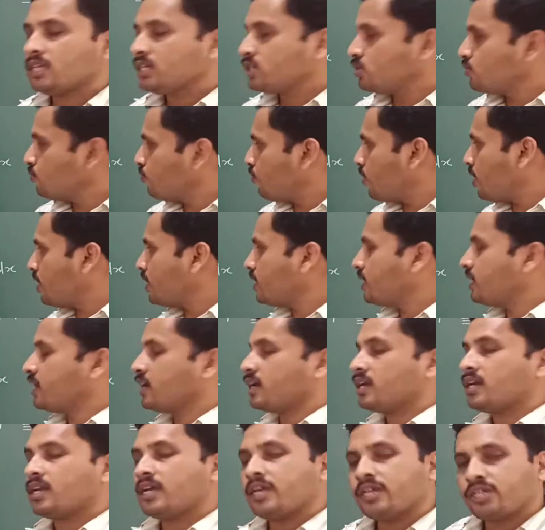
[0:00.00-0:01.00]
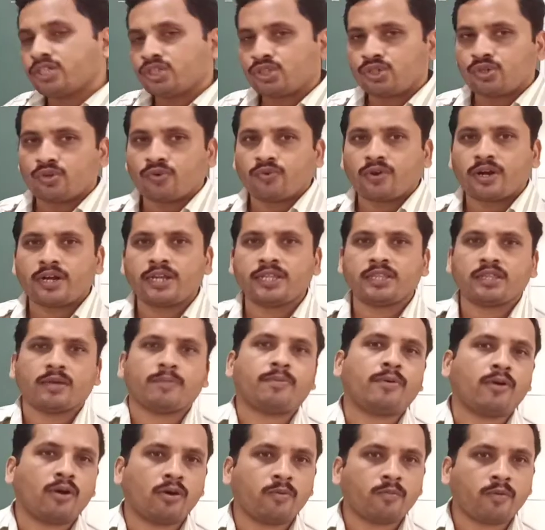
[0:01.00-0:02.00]
work done is stored in the
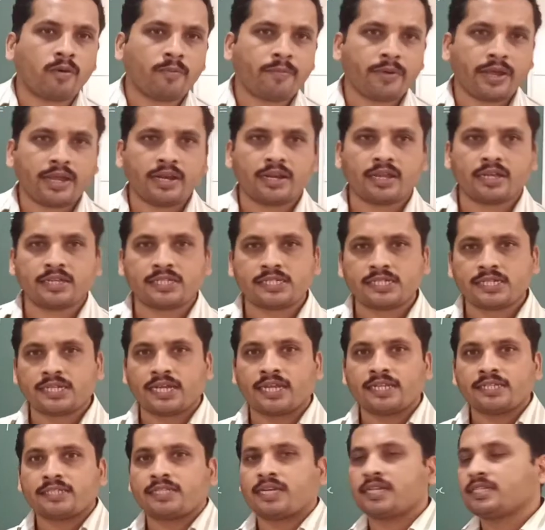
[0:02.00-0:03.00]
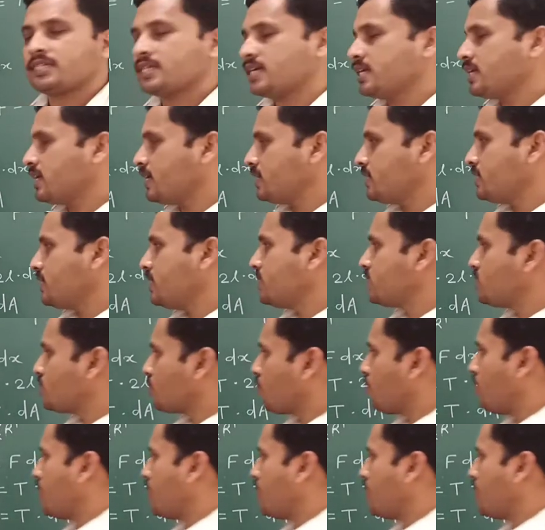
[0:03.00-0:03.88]
form of energy, and such energy is called